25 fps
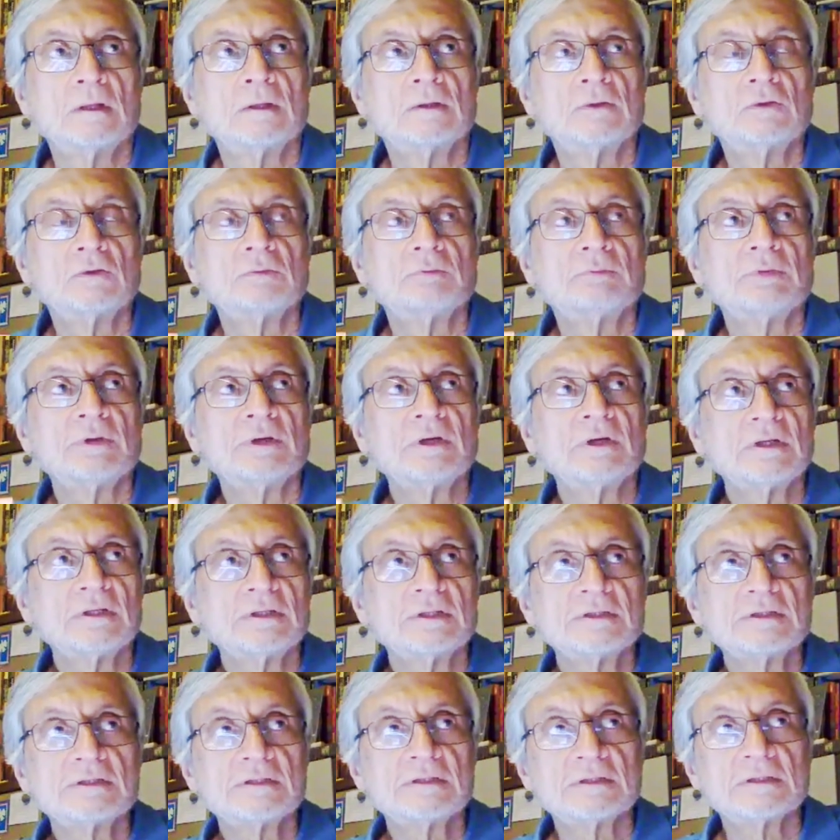To
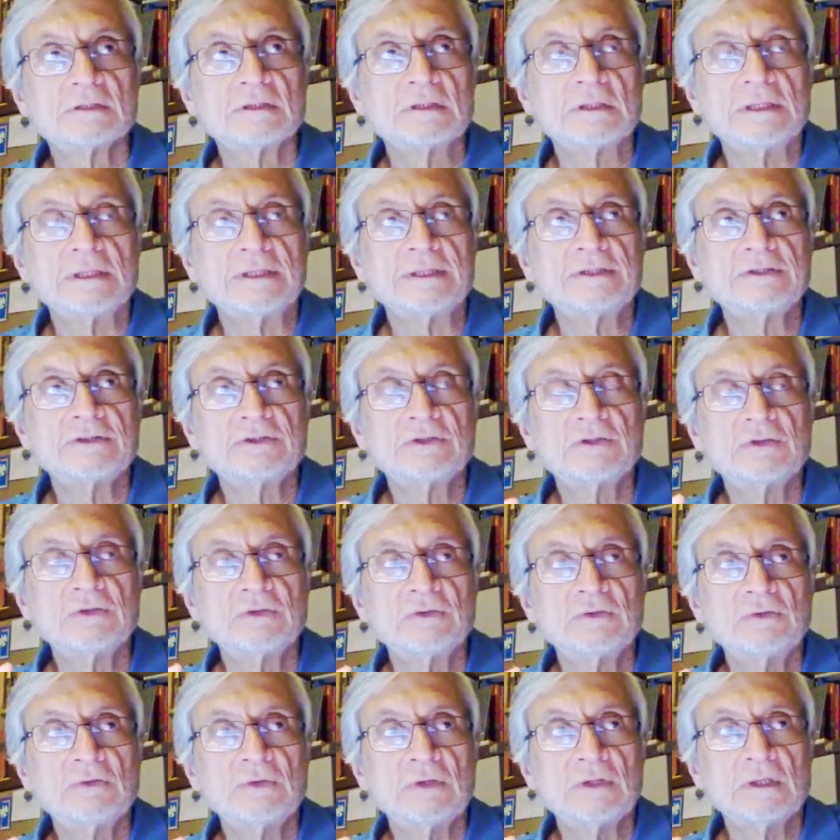parse is
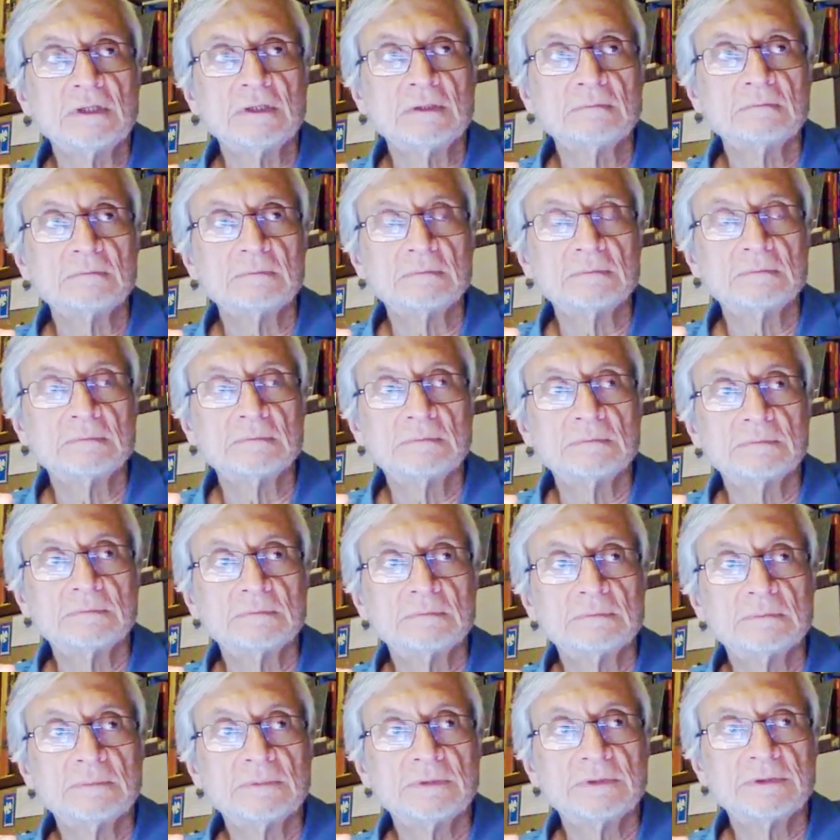to
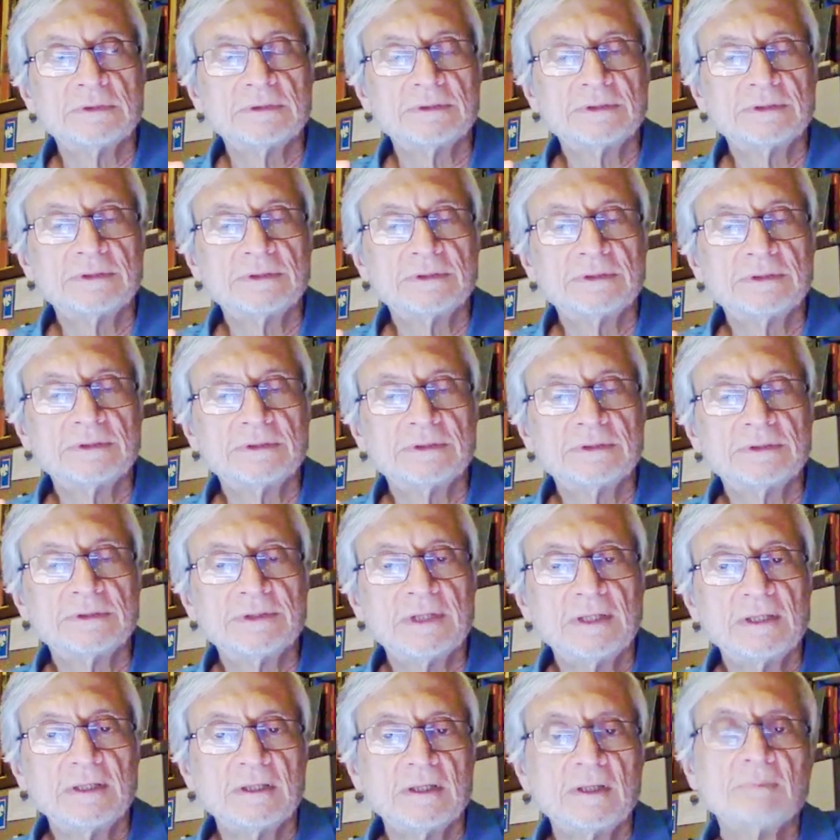
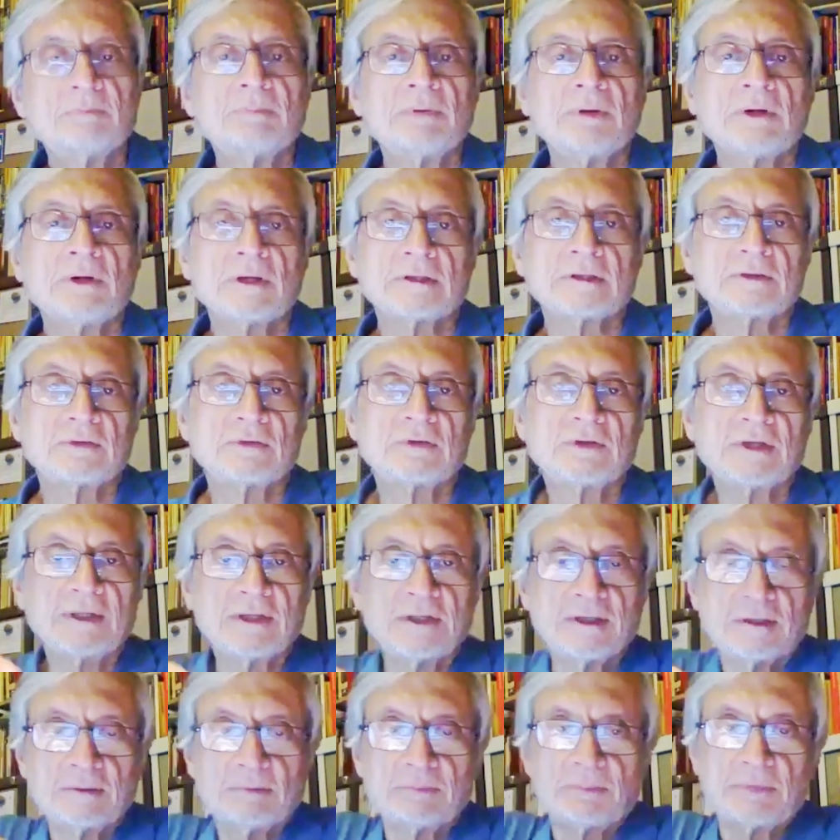take it apart,
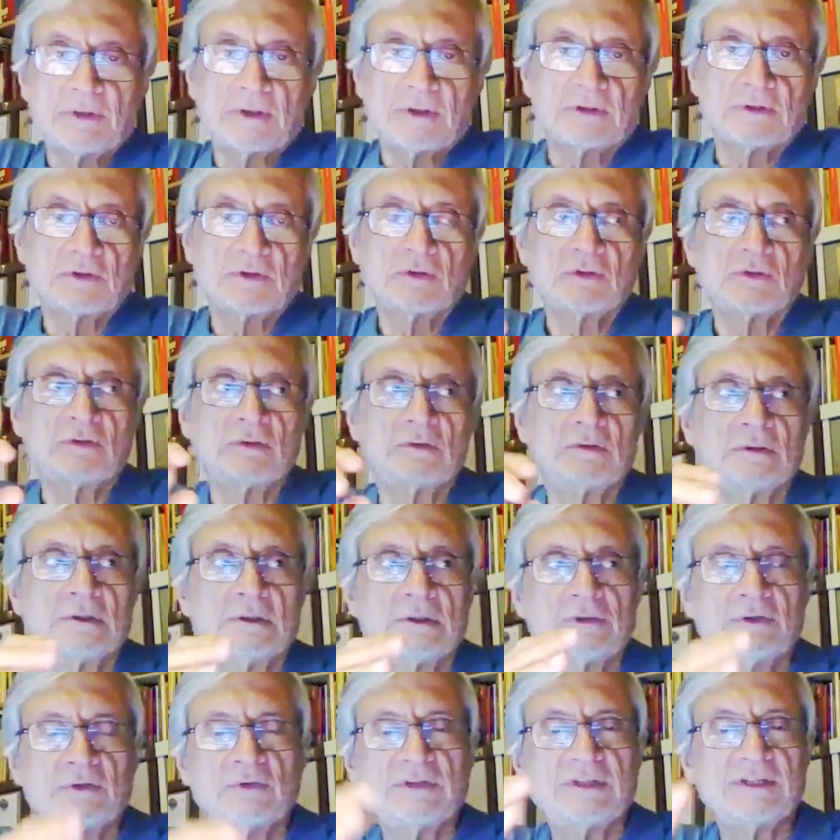to
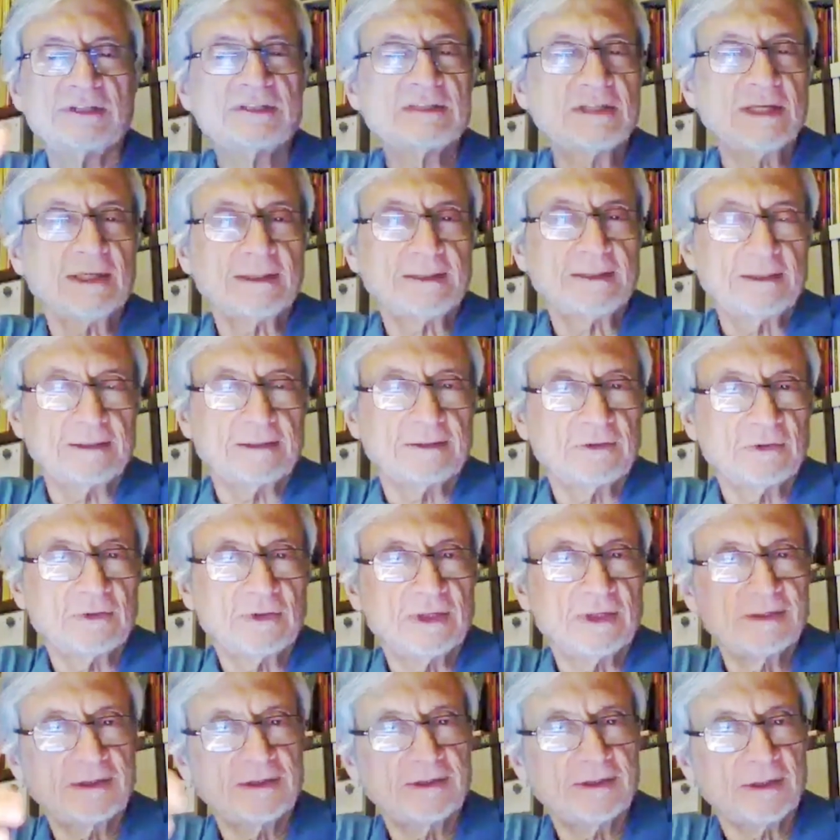dissect it, to cut
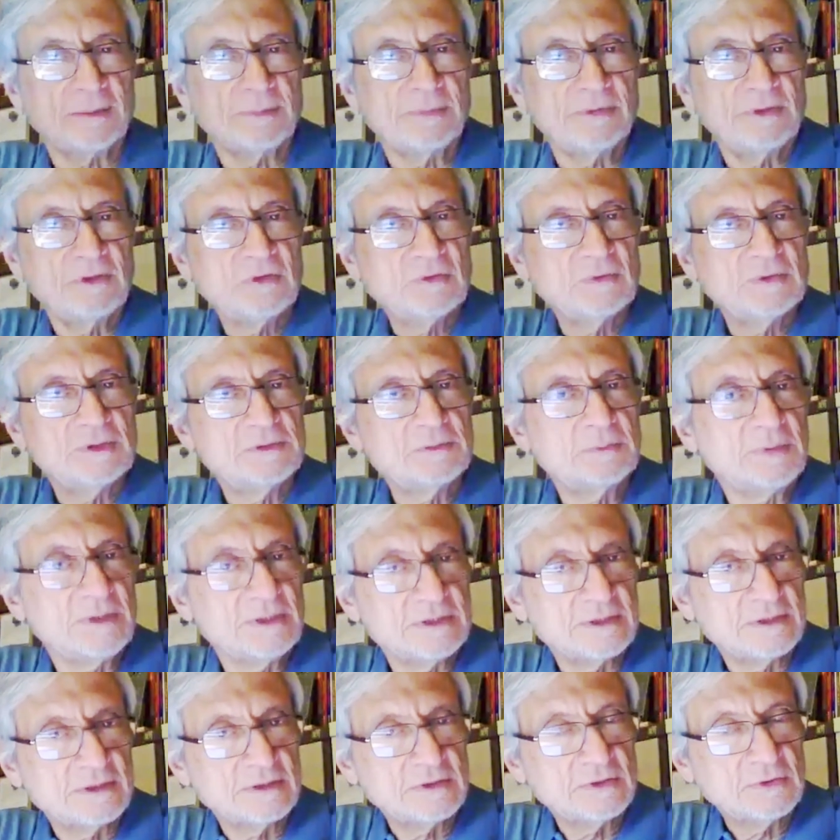it up into its
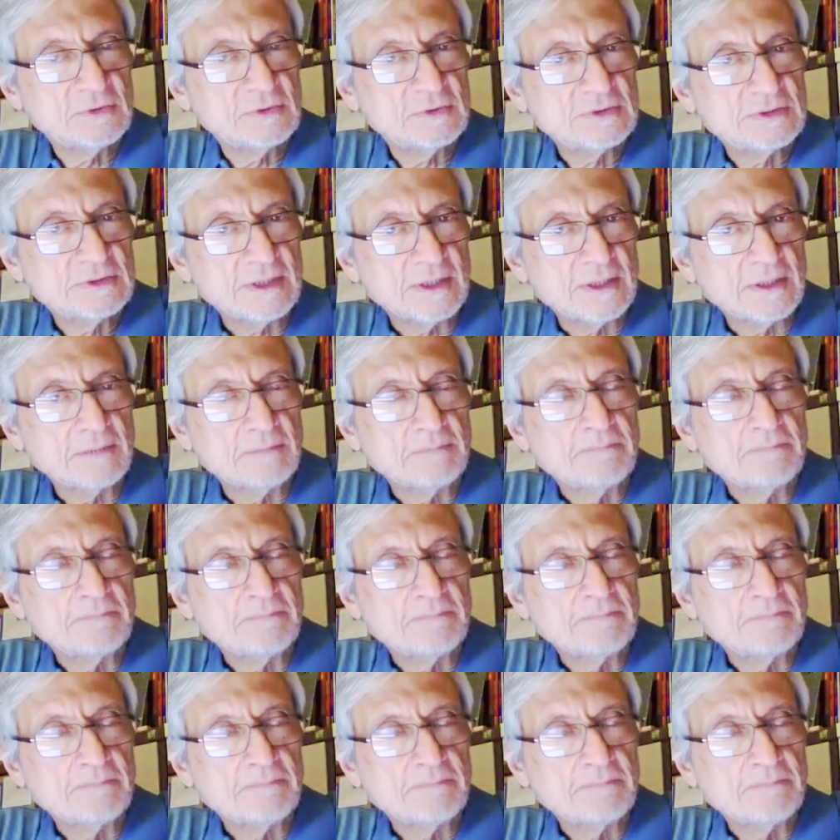pieces, you could say.